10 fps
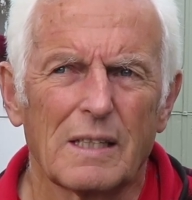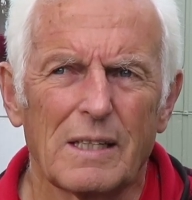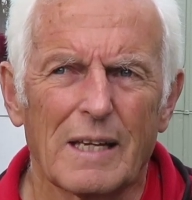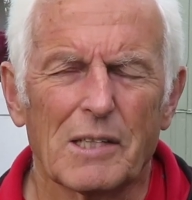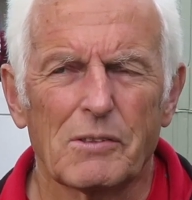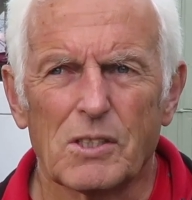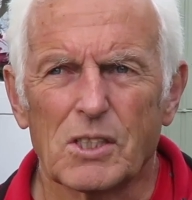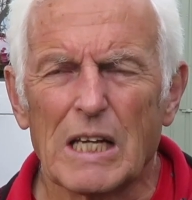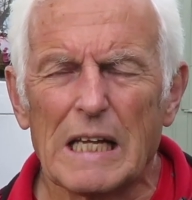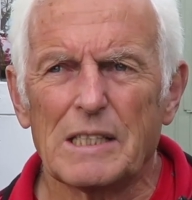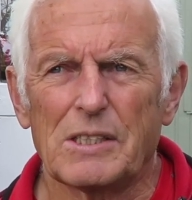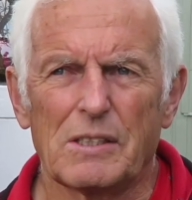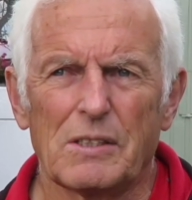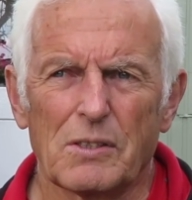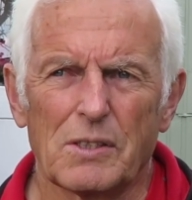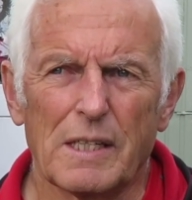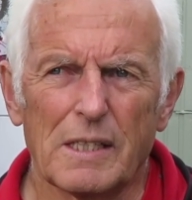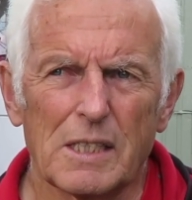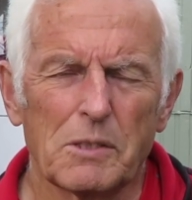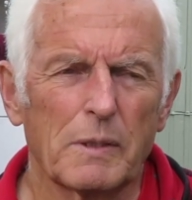He carried slides in those
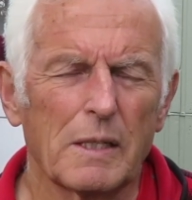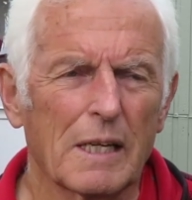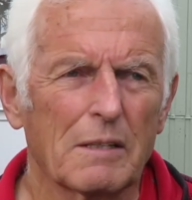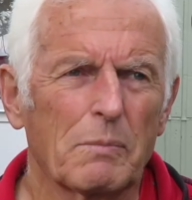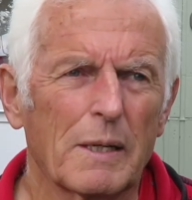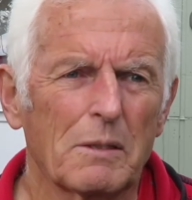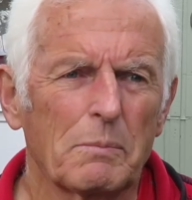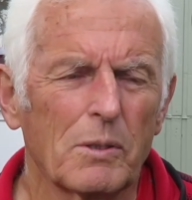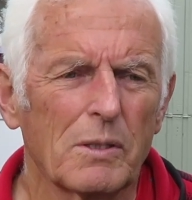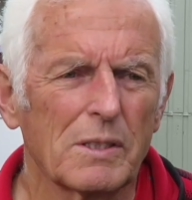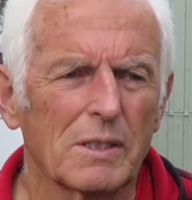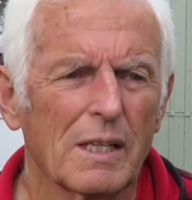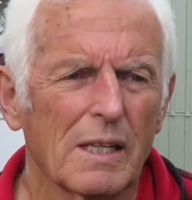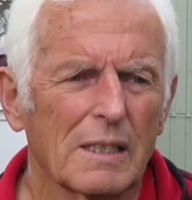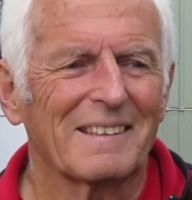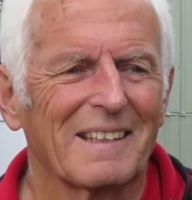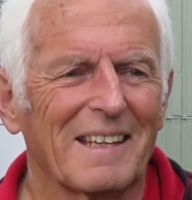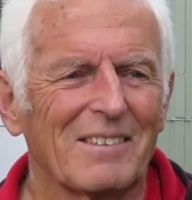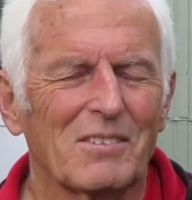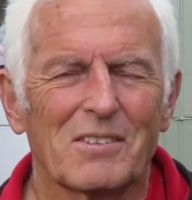days, we didn't have PowerPoints.
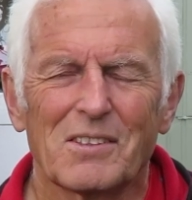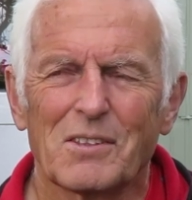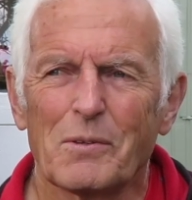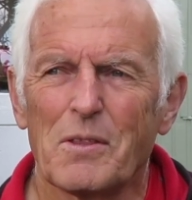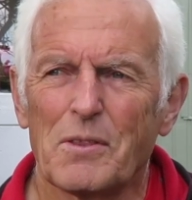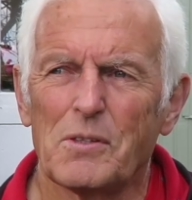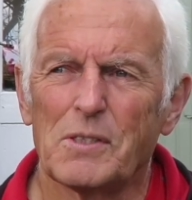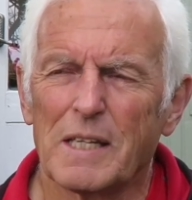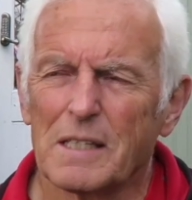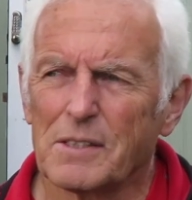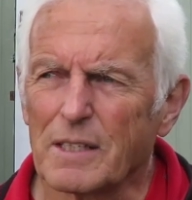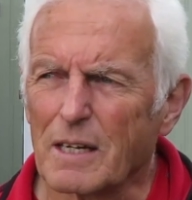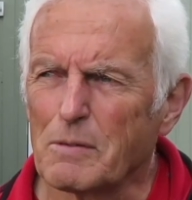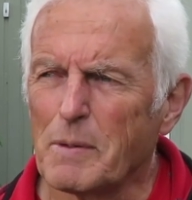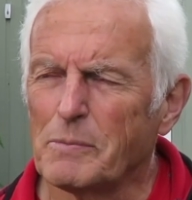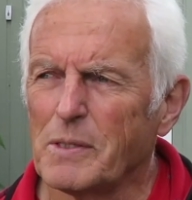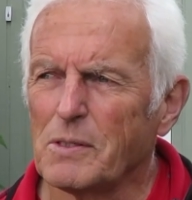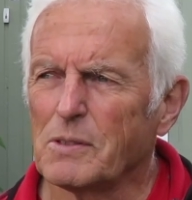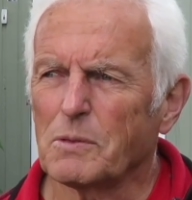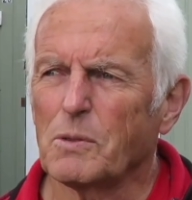He was so enthusiastic. I remember he
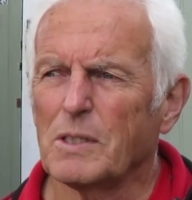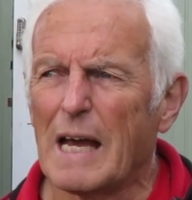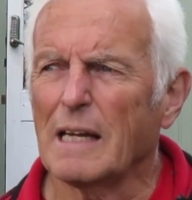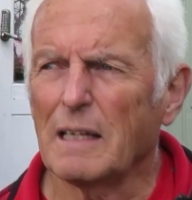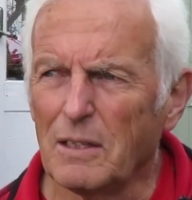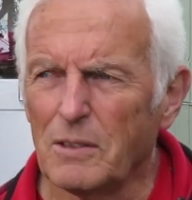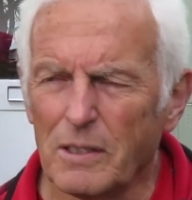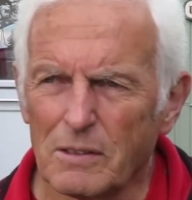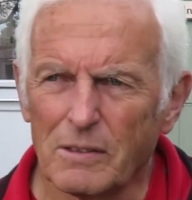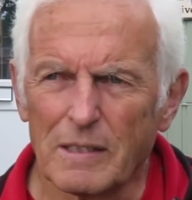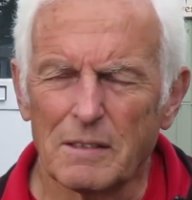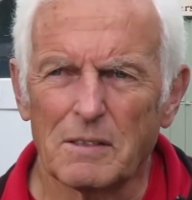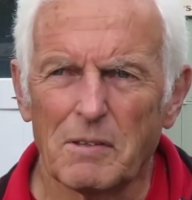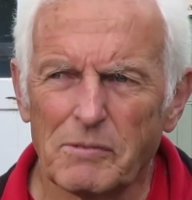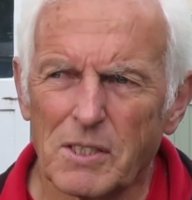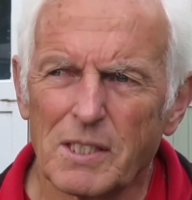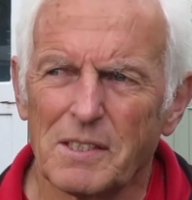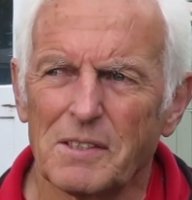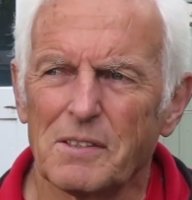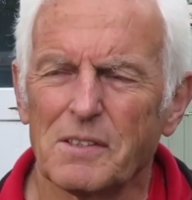used the word hallelujah at the end of every
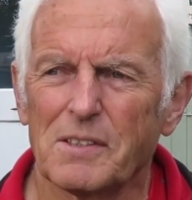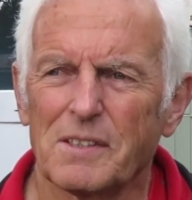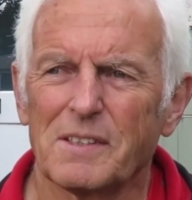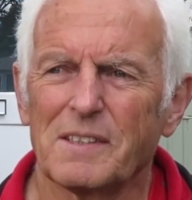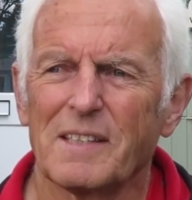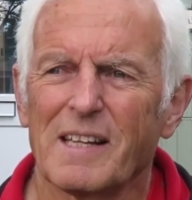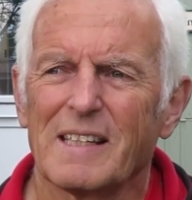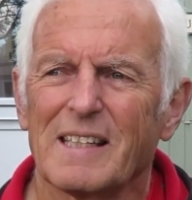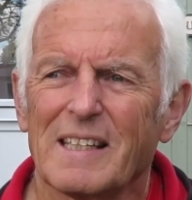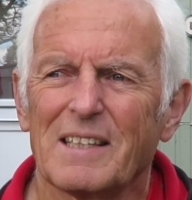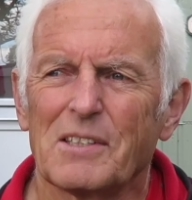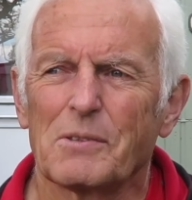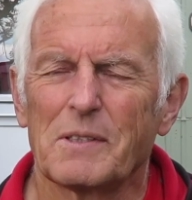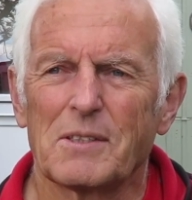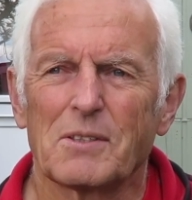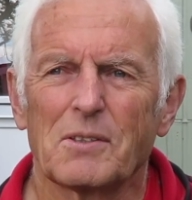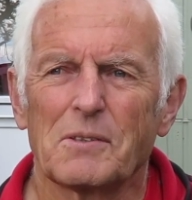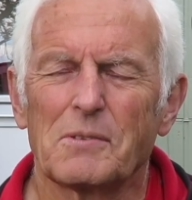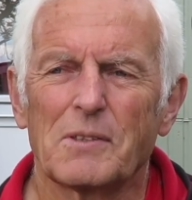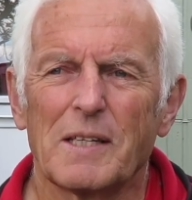sentence, and this was his sort
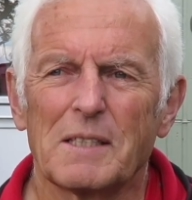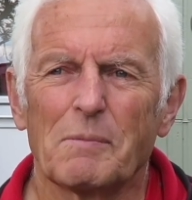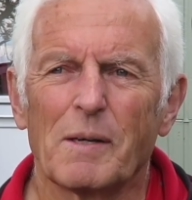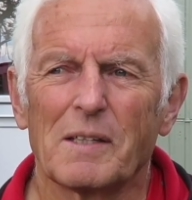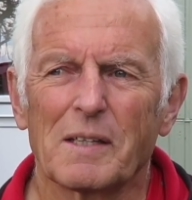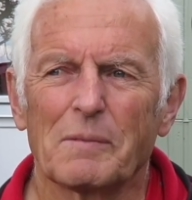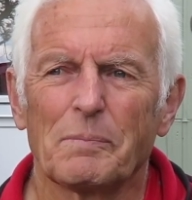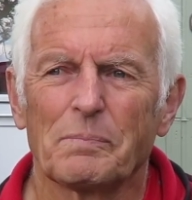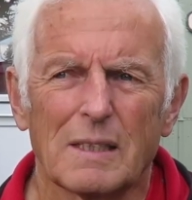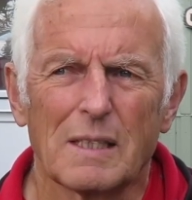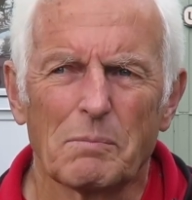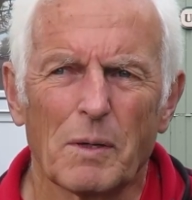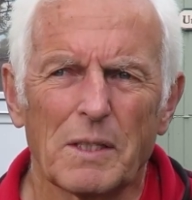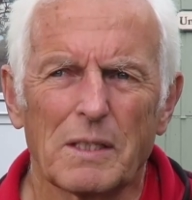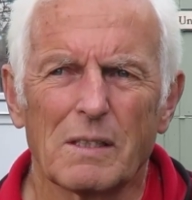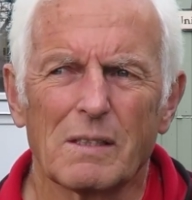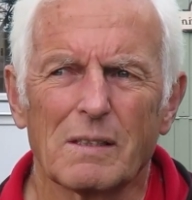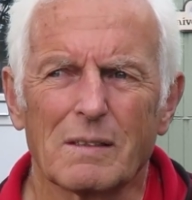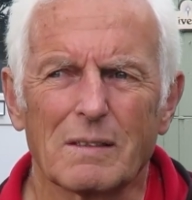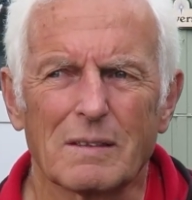of trademark. Monica
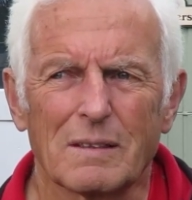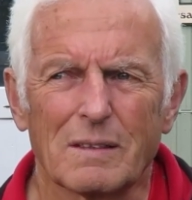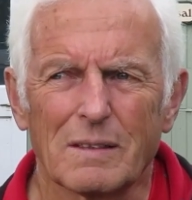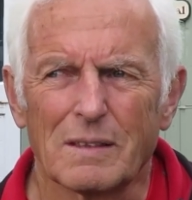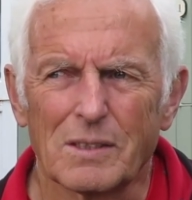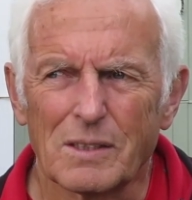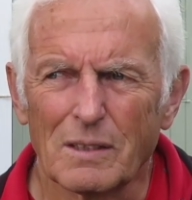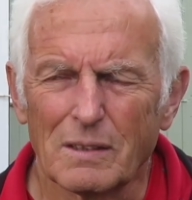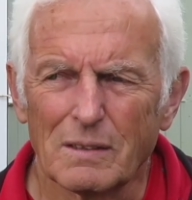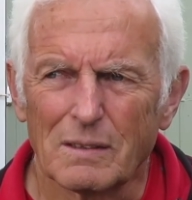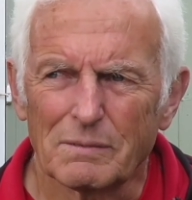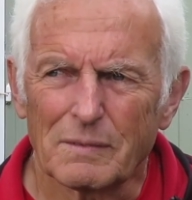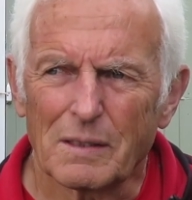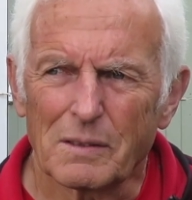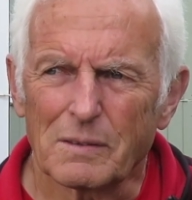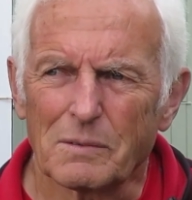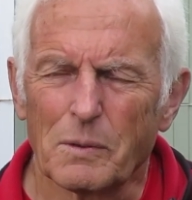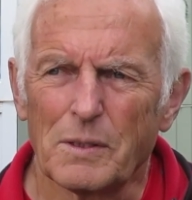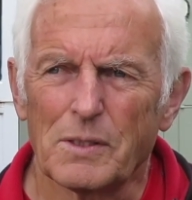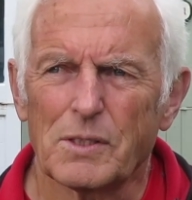is still
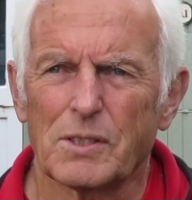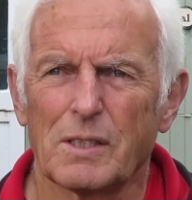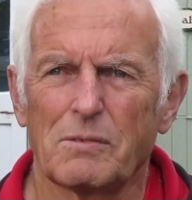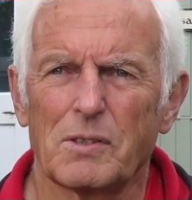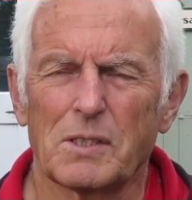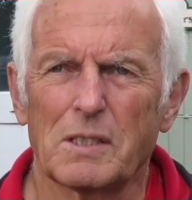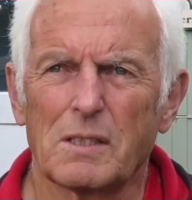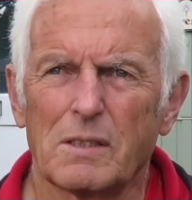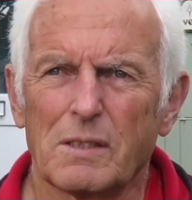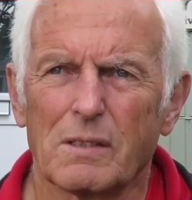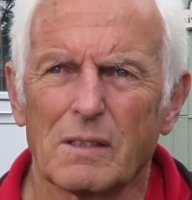with us. She visited